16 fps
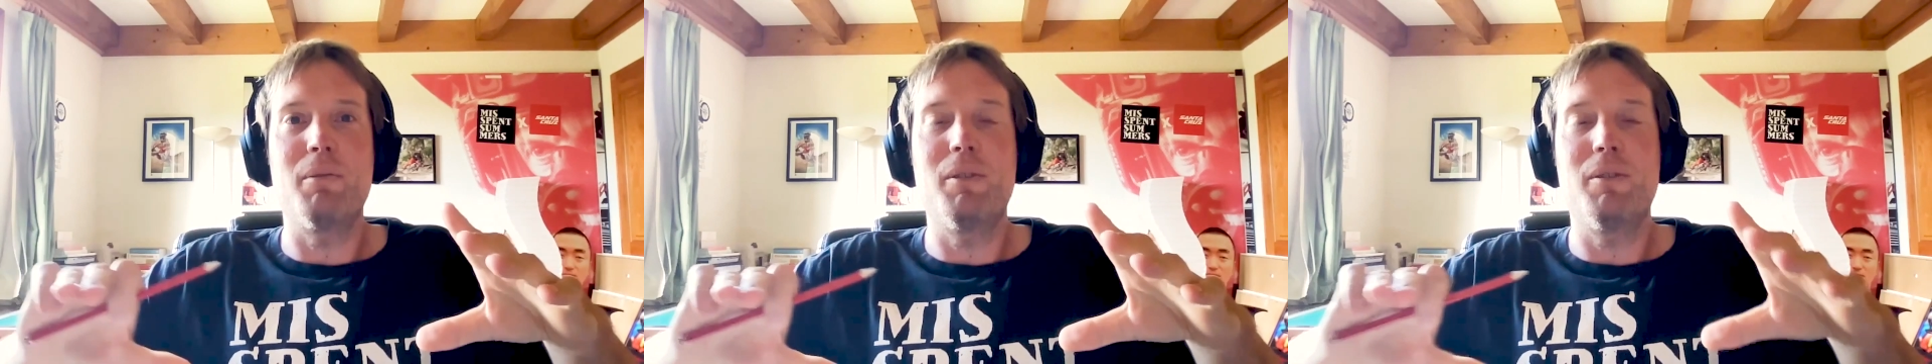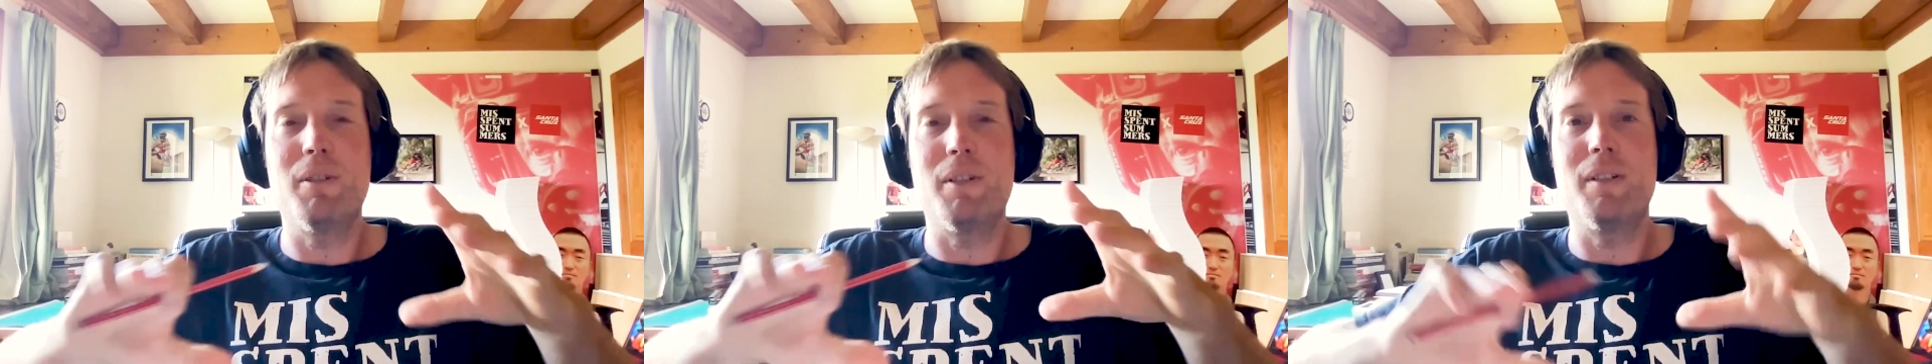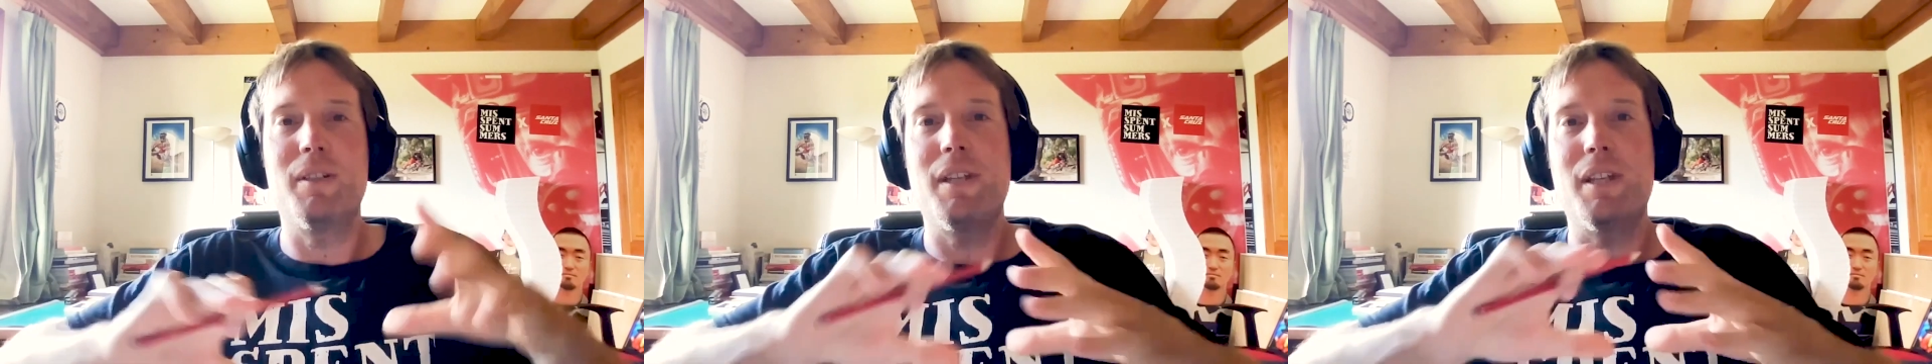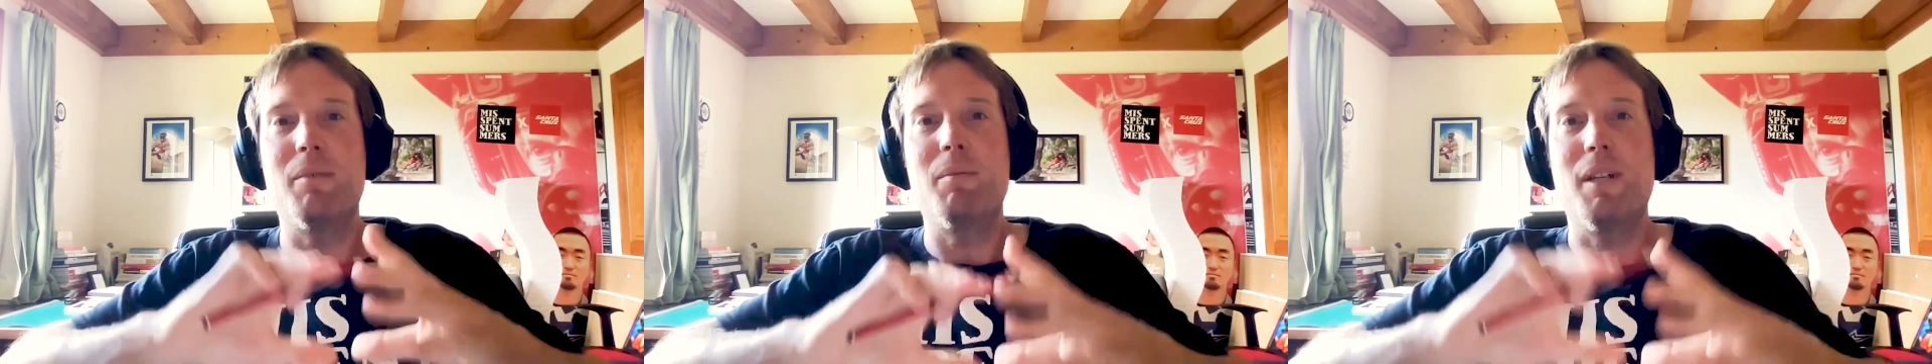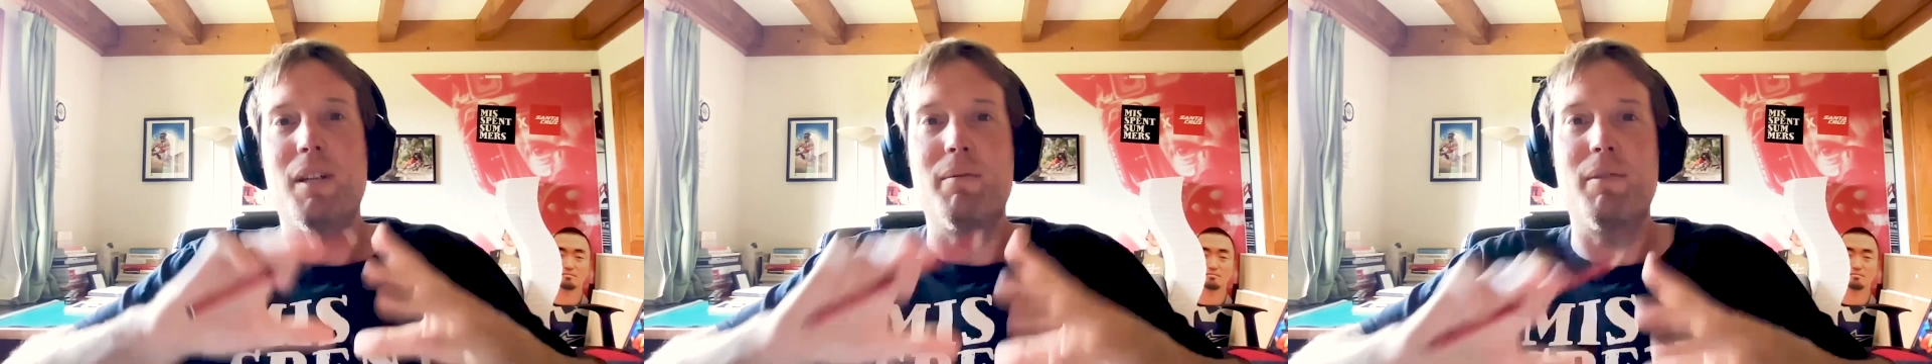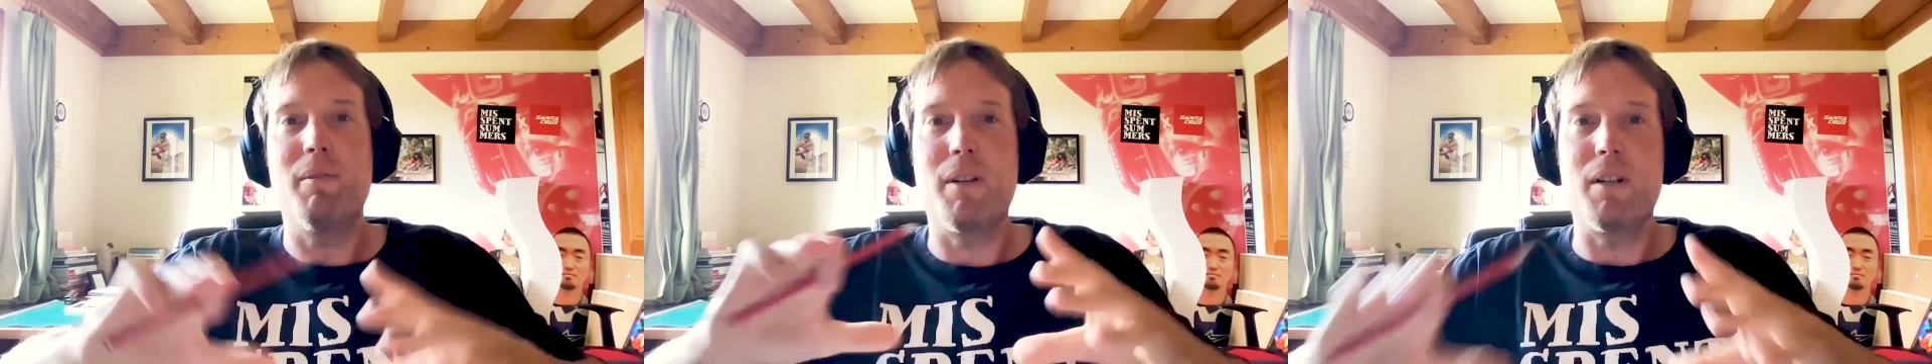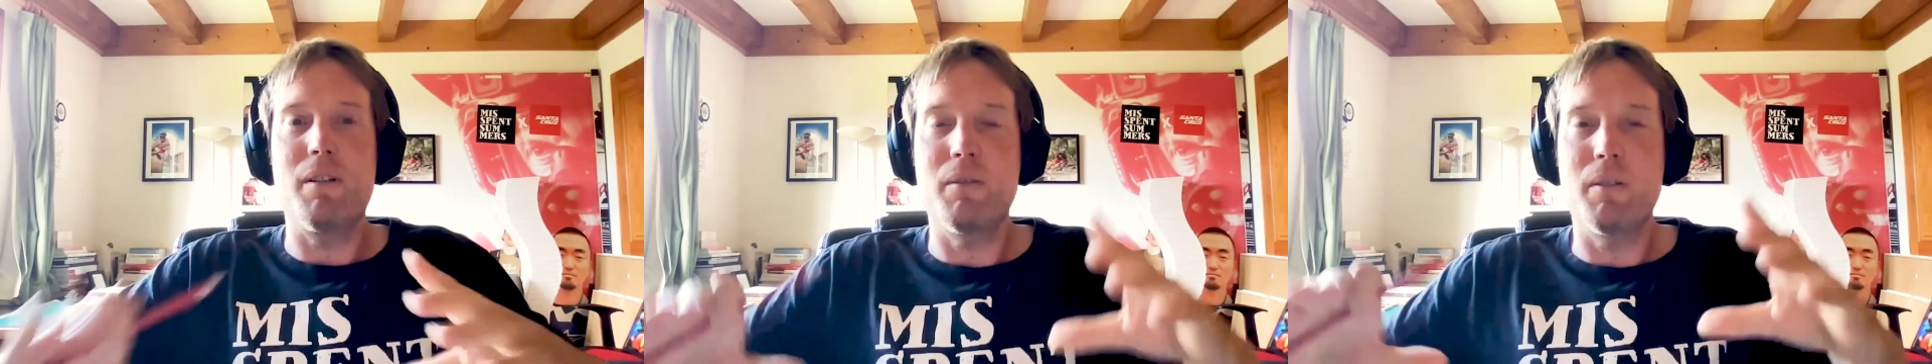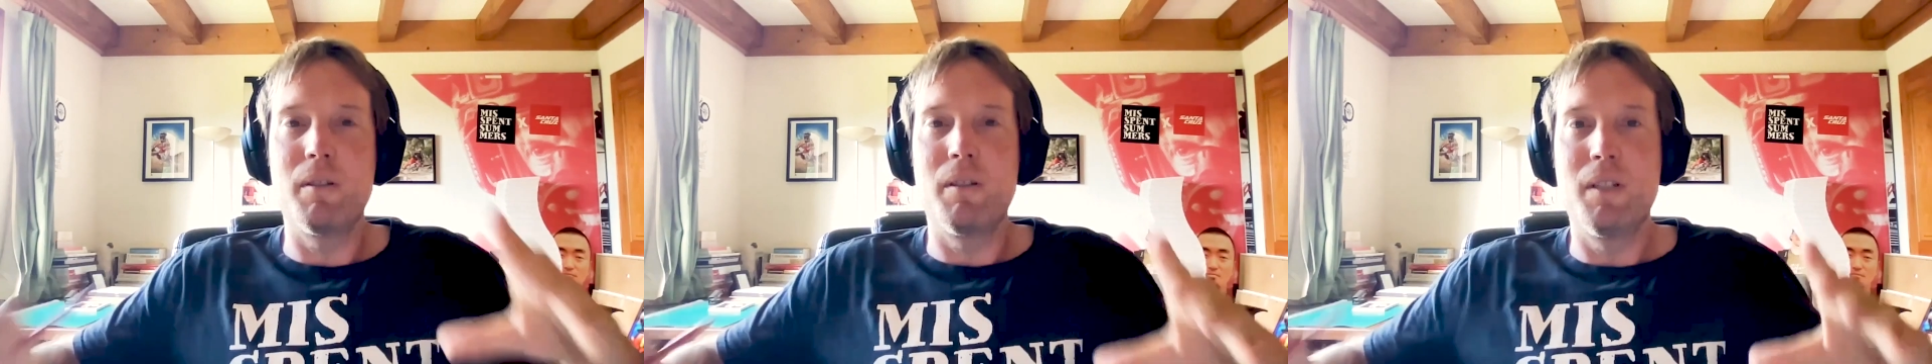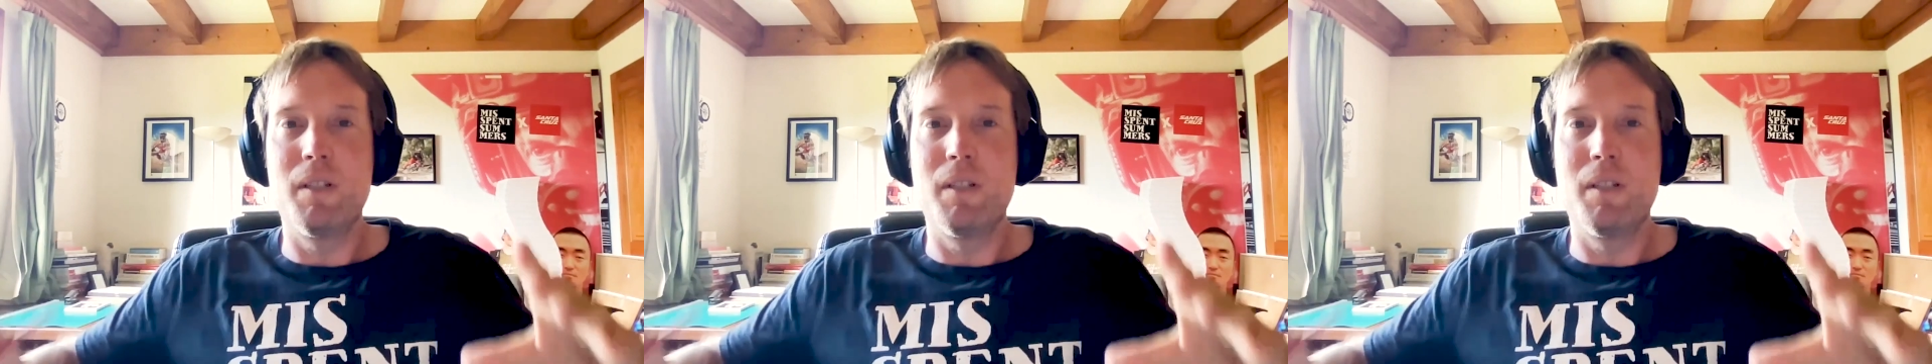We try and get them in every round.